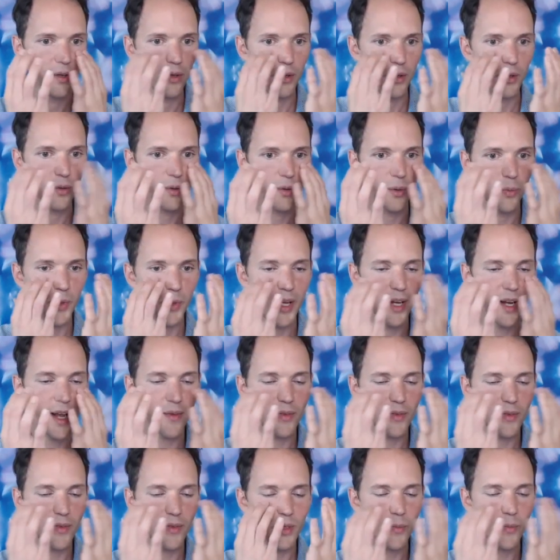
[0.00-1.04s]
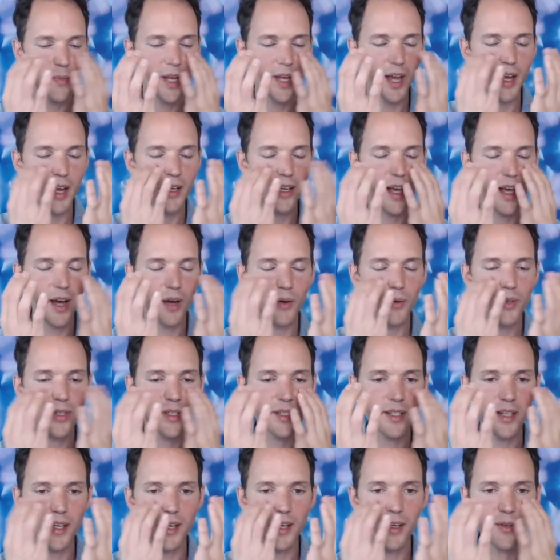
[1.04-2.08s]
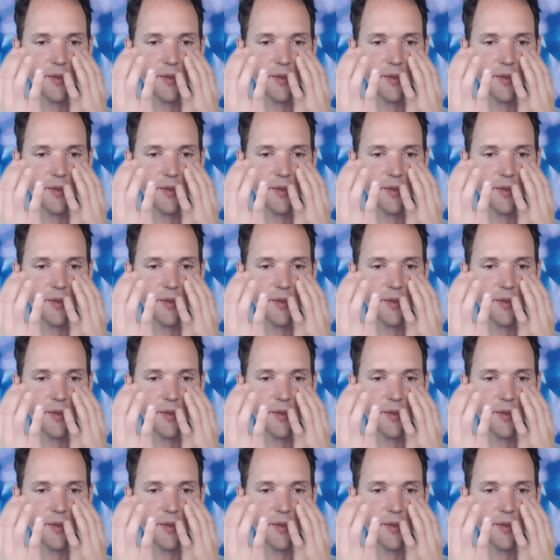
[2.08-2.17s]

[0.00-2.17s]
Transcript: Repeat after me I now receive.